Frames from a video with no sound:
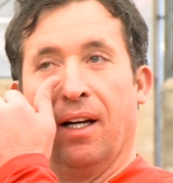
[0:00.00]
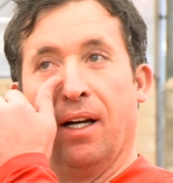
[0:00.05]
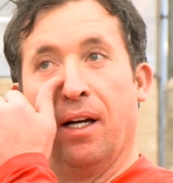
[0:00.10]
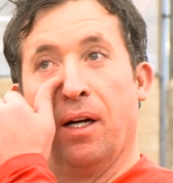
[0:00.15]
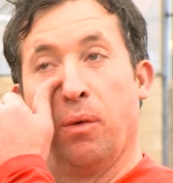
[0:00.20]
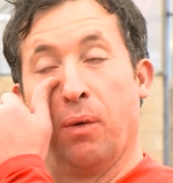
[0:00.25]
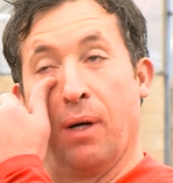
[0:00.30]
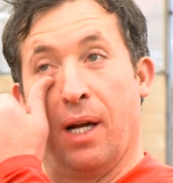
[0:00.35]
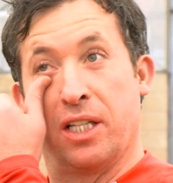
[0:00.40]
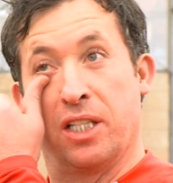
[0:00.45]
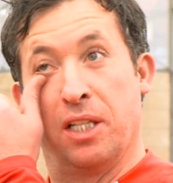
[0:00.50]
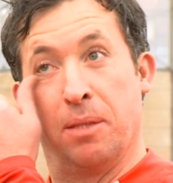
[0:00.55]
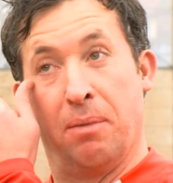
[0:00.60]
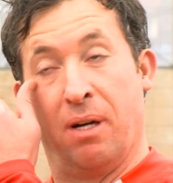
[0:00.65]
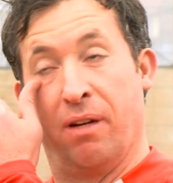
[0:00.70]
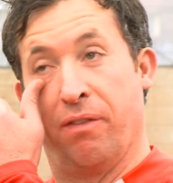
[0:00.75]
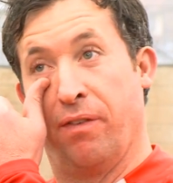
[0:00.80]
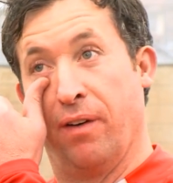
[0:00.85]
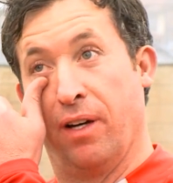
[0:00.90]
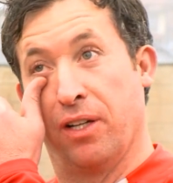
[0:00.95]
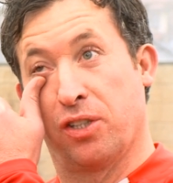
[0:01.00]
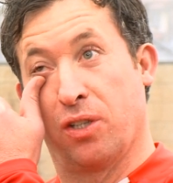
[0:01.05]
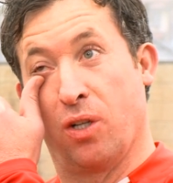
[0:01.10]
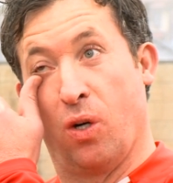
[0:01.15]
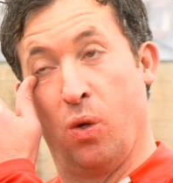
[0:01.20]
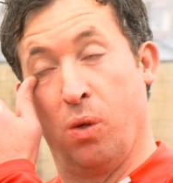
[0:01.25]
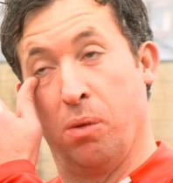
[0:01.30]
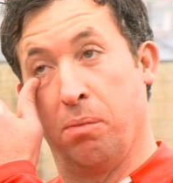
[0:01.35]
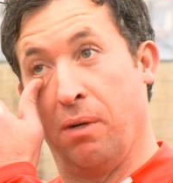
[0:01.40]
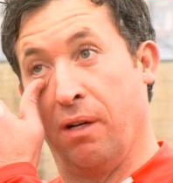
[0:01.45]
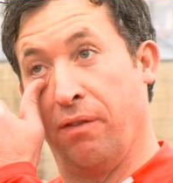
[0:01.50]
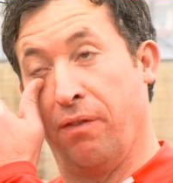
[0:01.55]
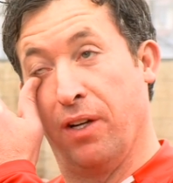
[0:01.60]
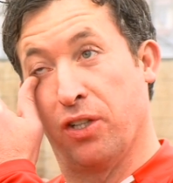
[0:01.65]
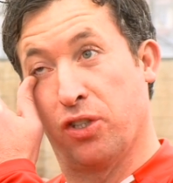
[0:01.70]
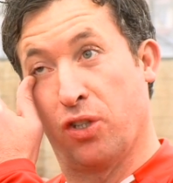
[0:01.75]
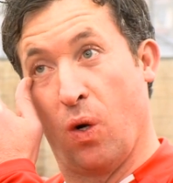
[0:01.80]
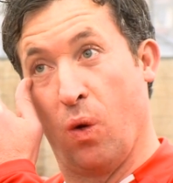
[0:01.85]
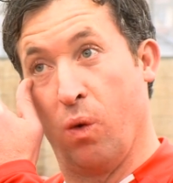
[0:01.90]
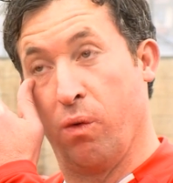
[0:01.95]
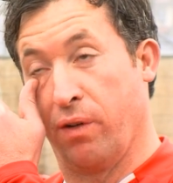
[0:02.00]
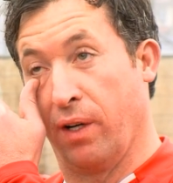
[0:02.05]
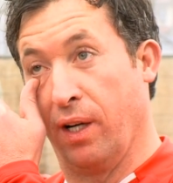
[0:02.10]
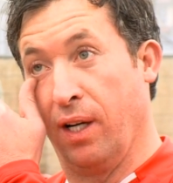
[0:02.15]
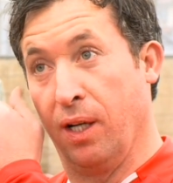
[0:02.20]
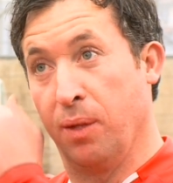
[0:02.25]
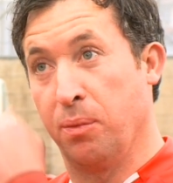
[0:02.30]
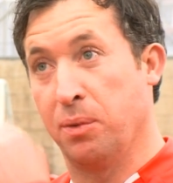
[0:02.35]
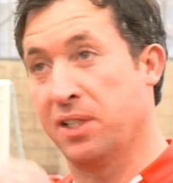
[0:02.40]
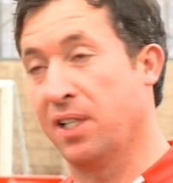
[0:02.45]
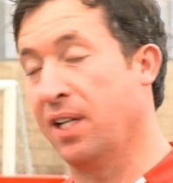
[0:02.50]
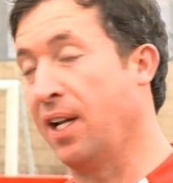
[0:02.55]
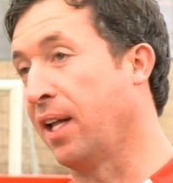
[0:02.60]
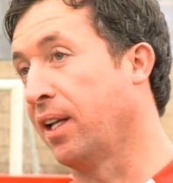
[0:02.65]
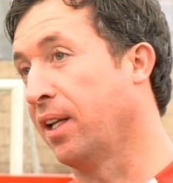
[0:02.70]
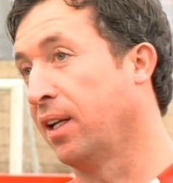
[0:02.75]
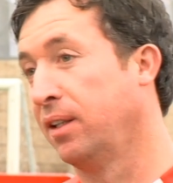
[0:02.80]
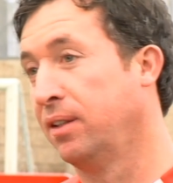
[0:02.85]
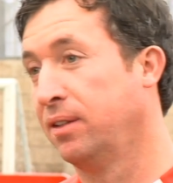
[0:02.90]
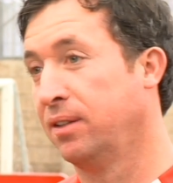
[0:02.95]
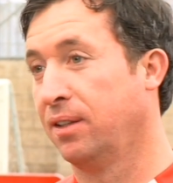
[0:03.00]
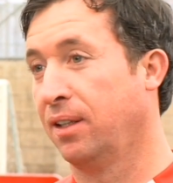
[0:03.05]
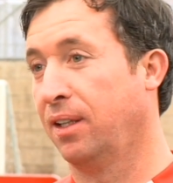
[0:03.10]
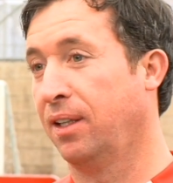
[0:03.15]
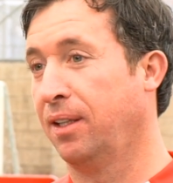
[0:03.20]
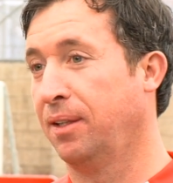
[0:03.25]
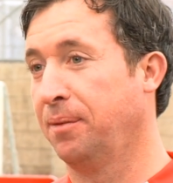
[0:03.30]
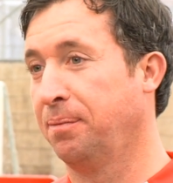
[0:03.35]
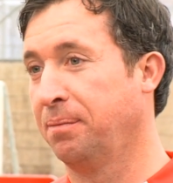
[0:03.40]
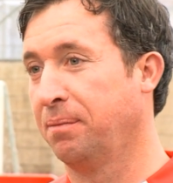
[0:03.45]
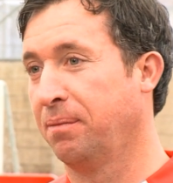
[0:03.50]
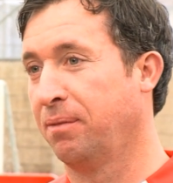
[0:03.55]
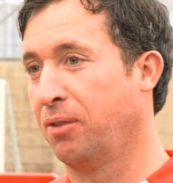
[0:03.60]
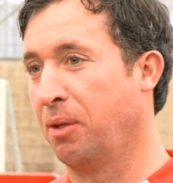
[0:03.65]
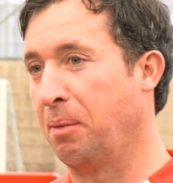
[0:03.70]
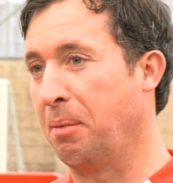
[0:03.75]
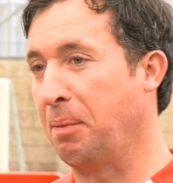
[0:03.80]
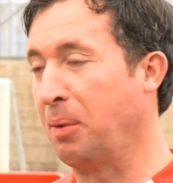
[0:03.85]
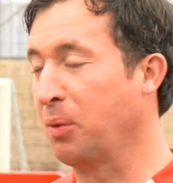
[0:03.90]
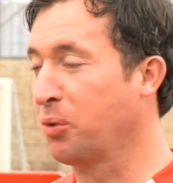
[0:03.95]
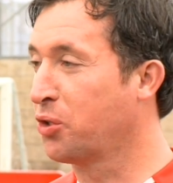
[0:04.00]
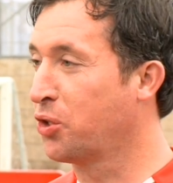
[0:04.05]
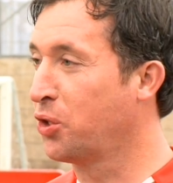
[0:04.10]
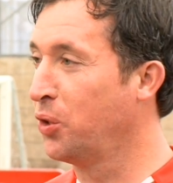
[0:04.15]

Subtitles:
Well, actually, my first goal for England was an header from about 2